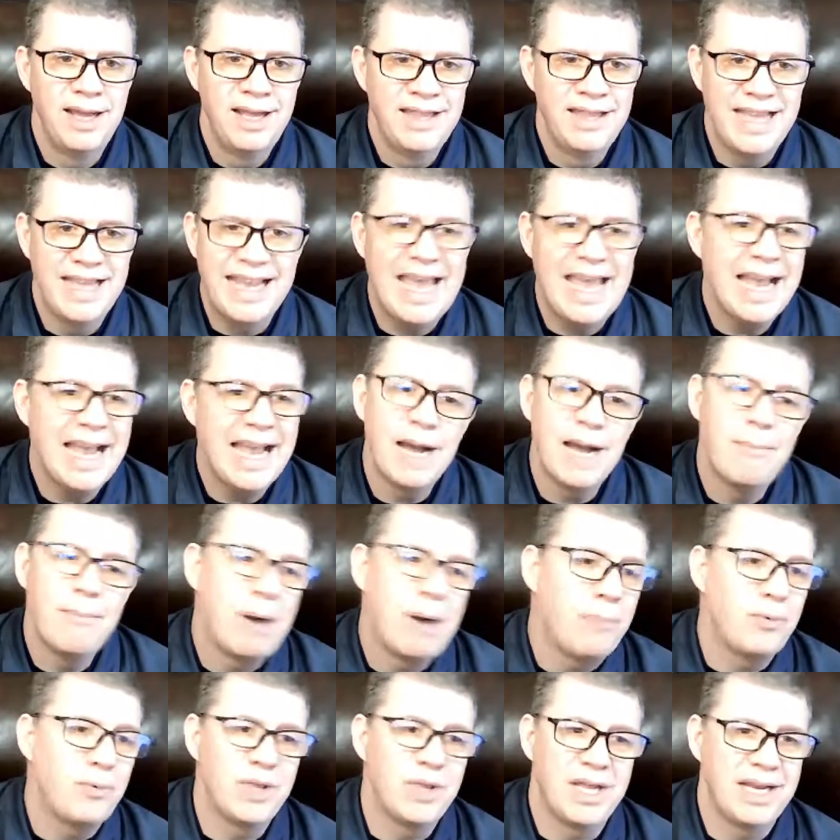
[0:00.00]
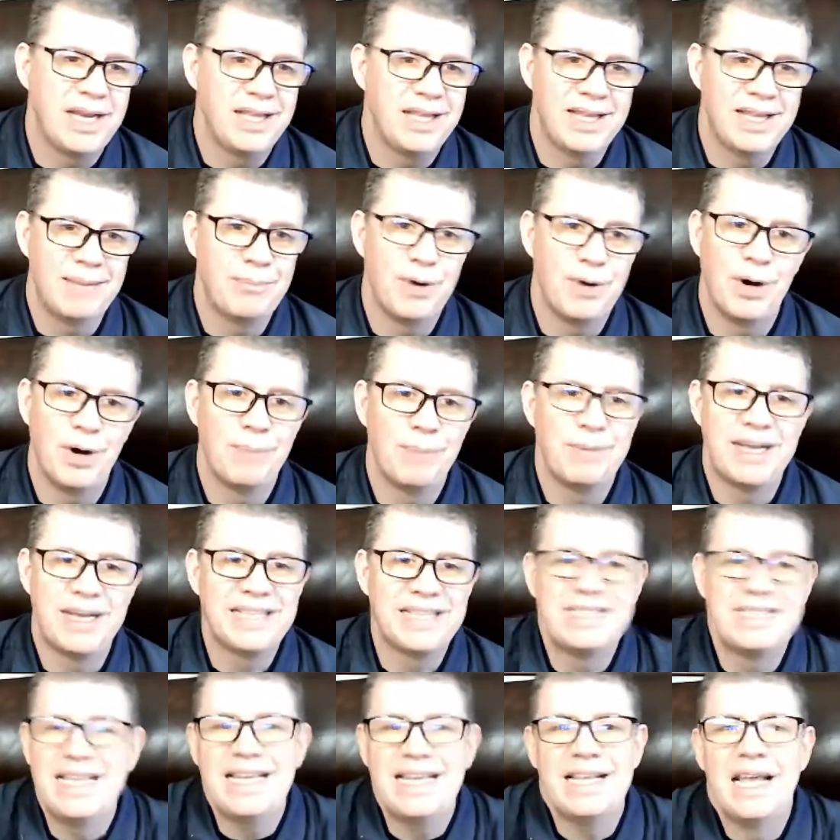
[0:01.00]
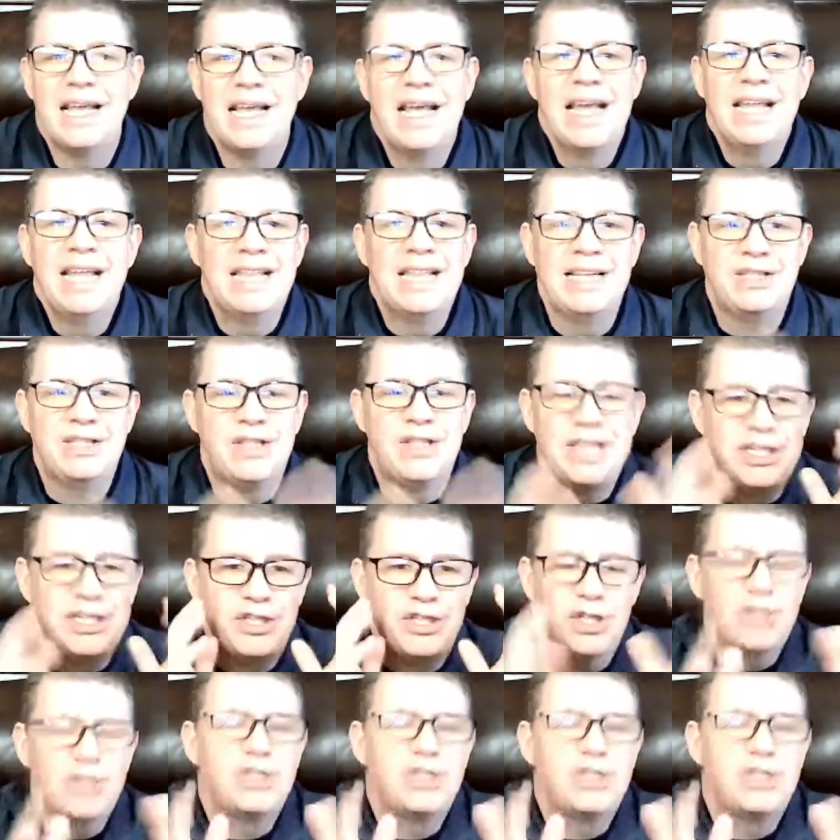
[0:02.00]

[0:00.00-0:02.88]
They can't come up with anything, Paul, because they just